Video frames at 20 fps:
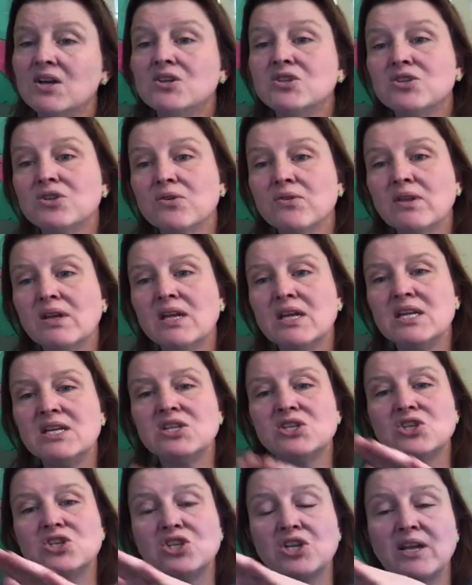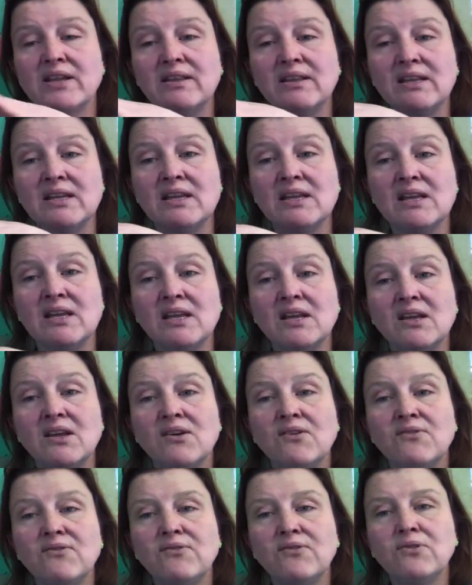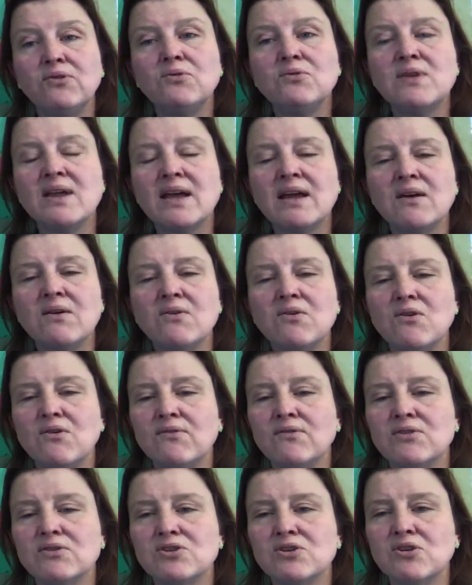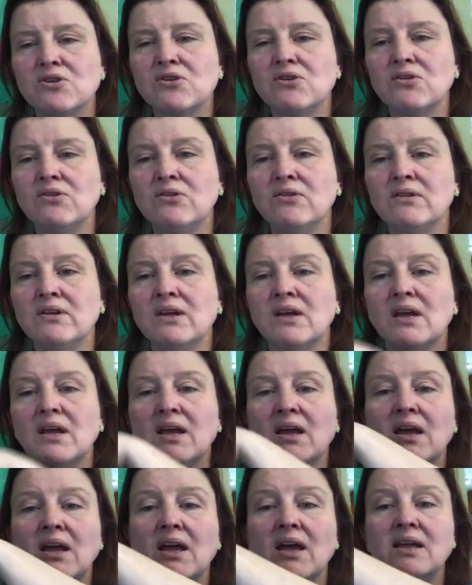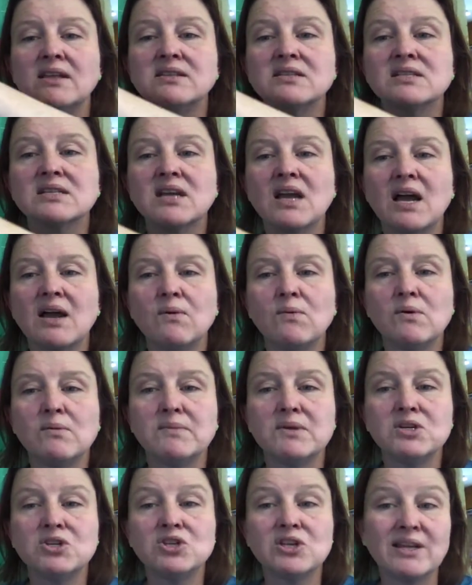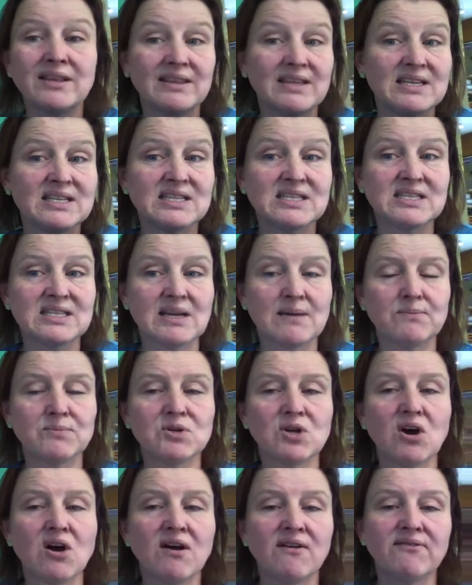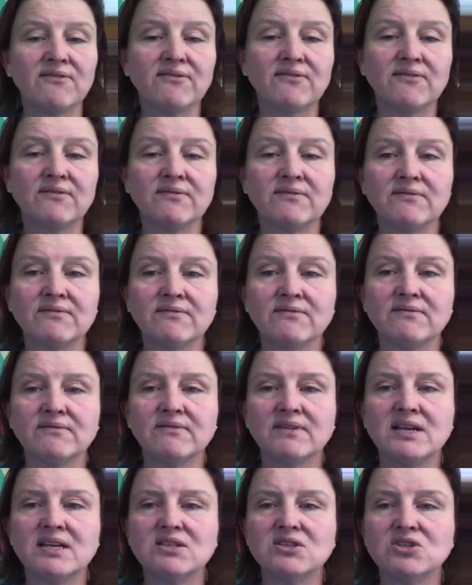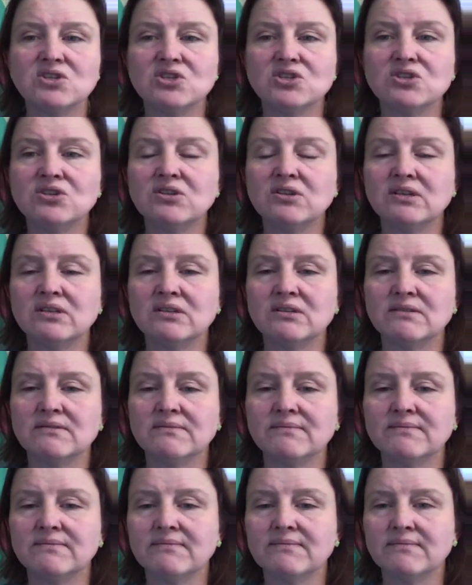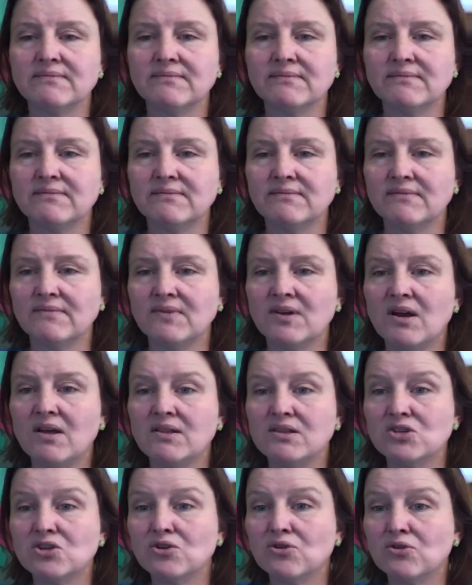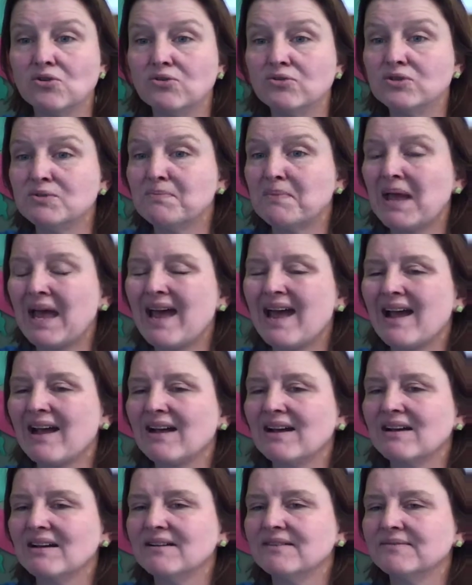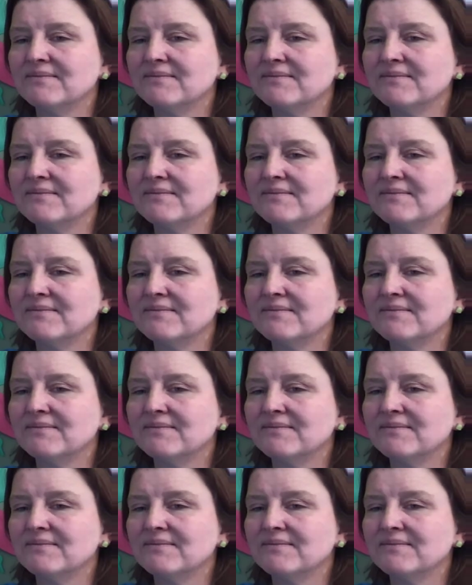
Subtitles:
So the geese gently flew down over Turtle, and Sky Woman gently stepped off and stood on Turtle's back.